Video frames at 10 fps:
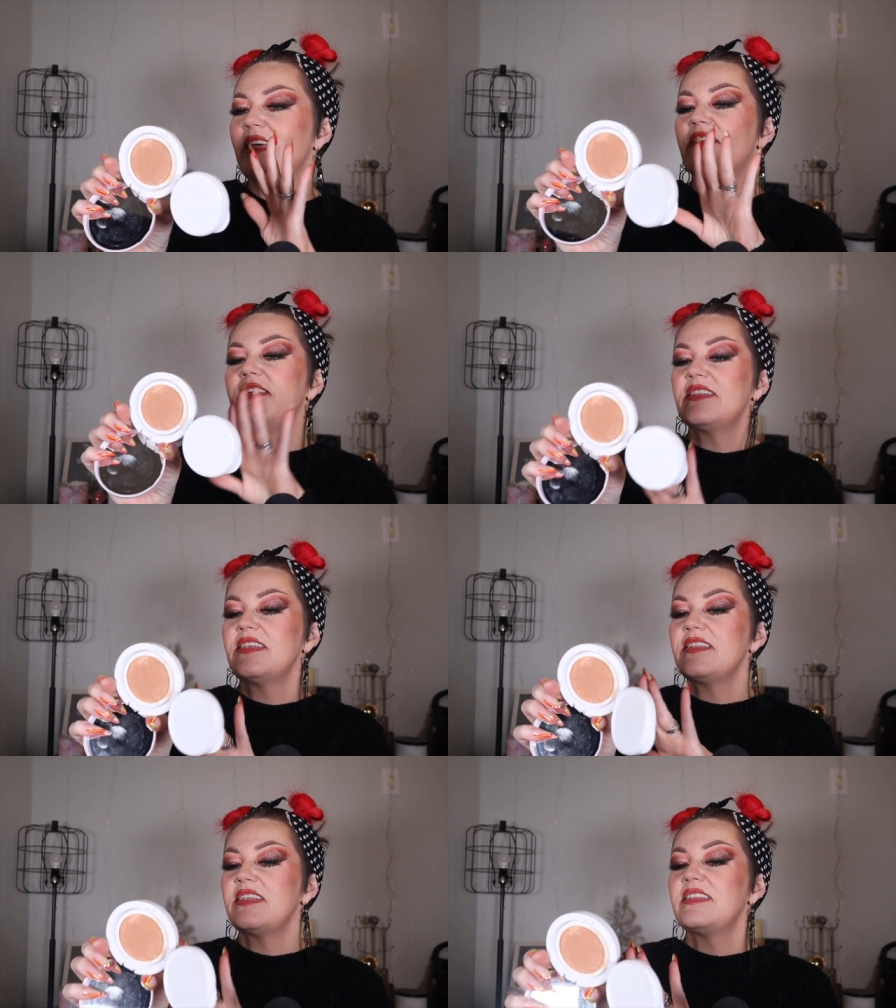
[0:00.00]
This
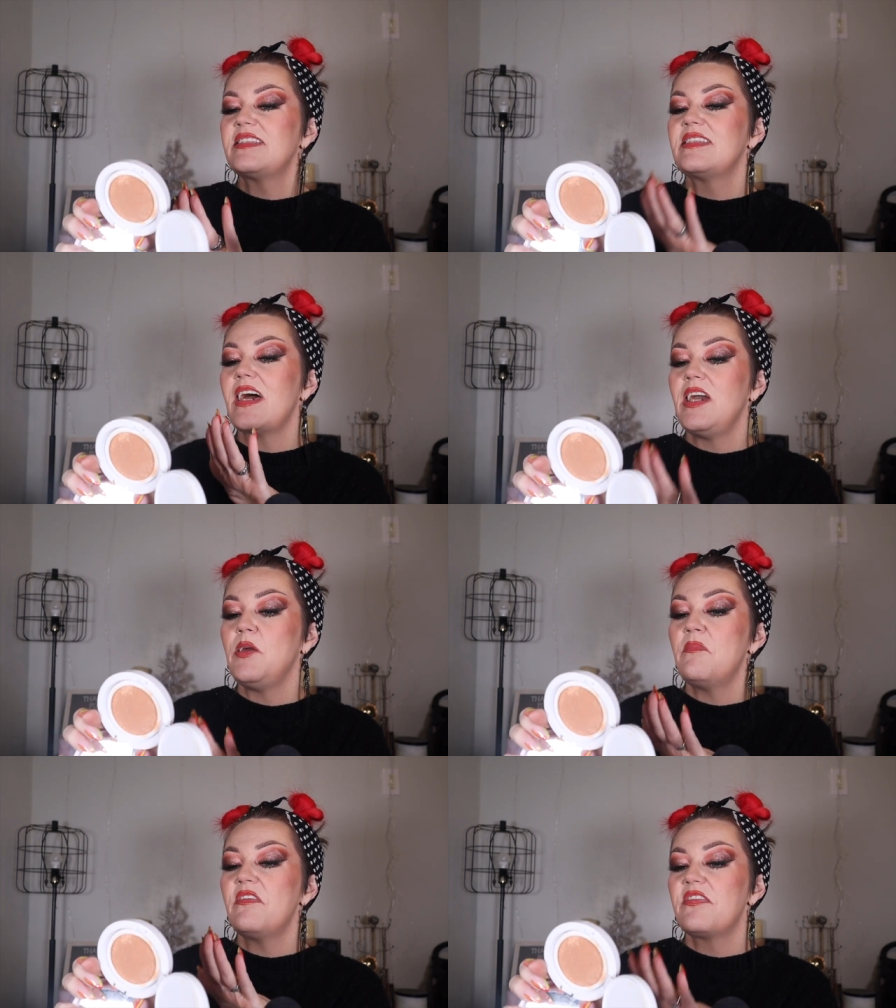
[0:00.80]
is the
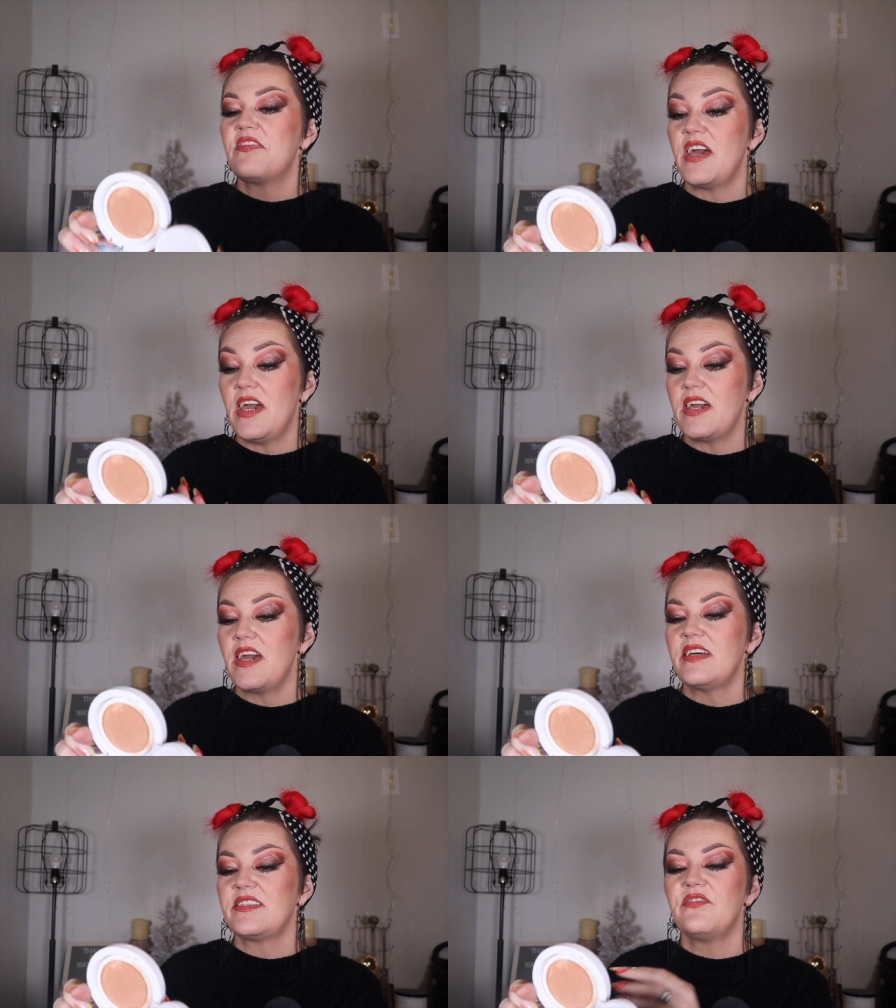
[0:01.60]
same thing.
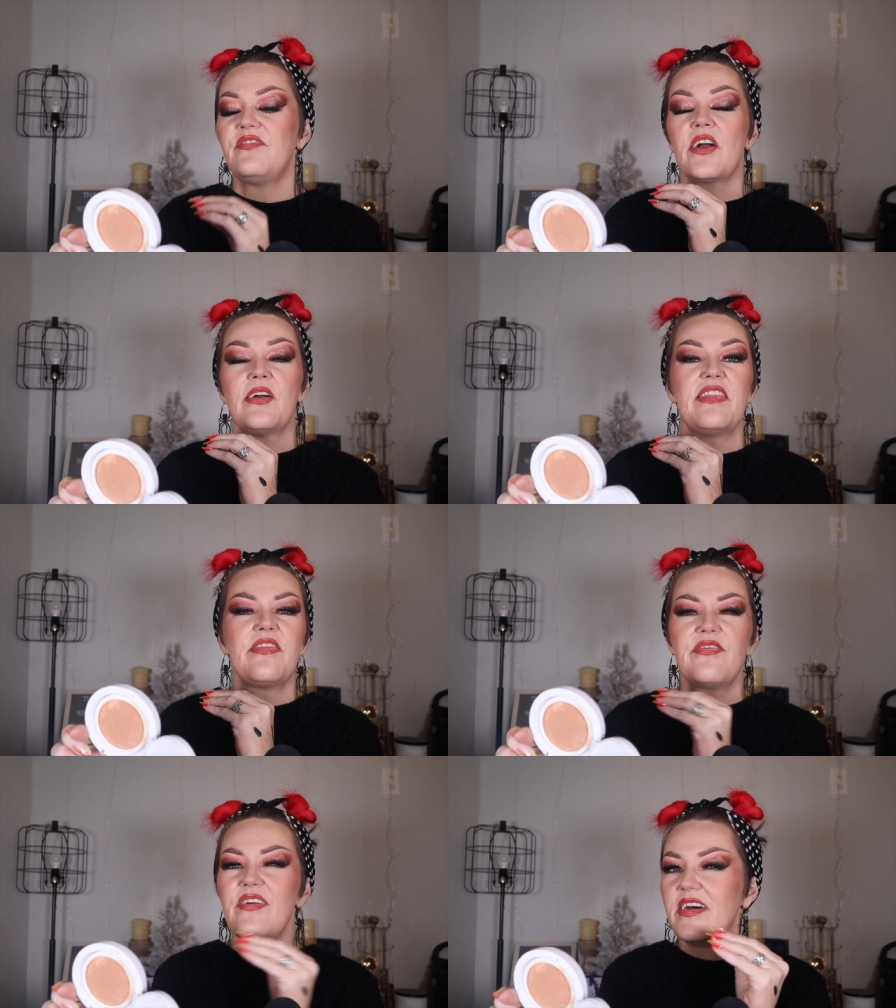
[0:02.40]
It's very
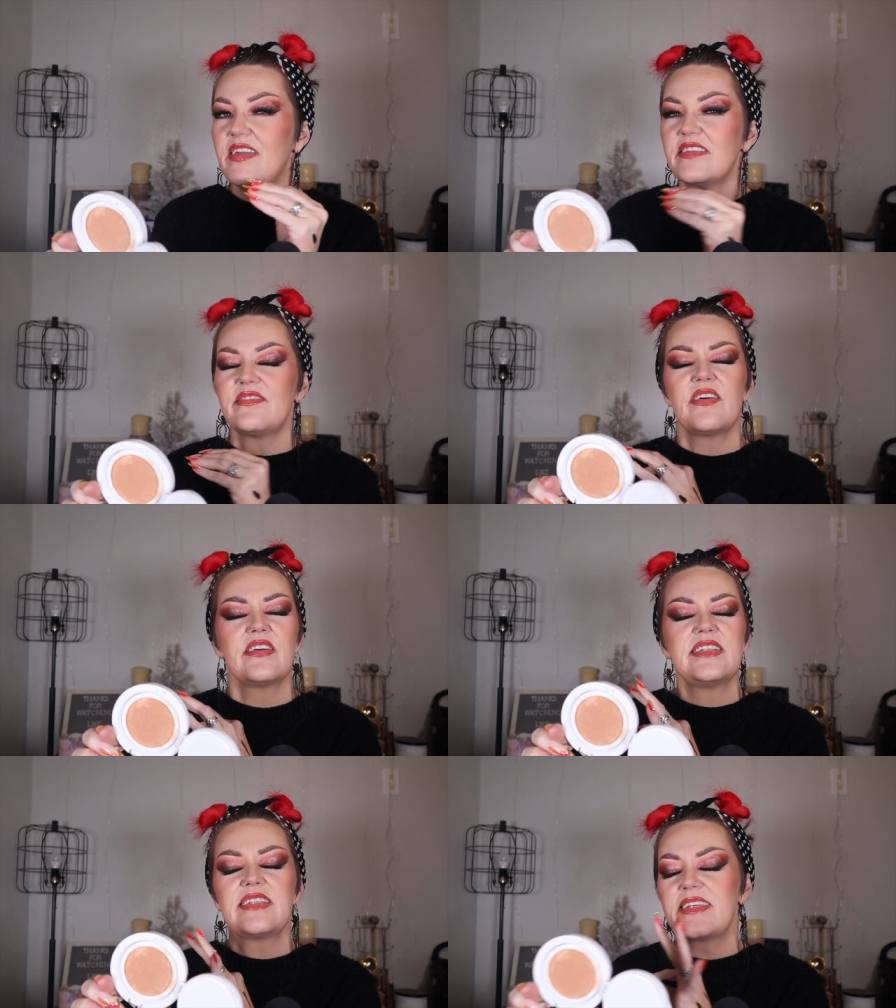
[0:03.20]
thin. It's
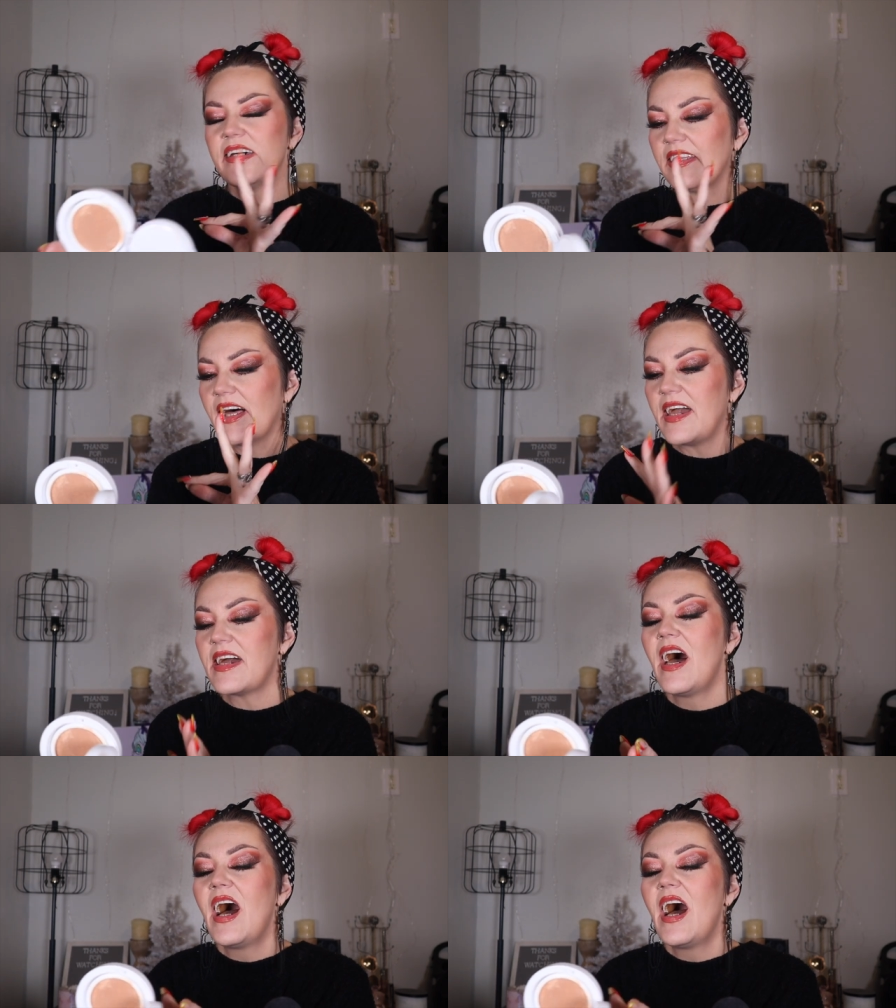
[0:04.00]
very skin-like.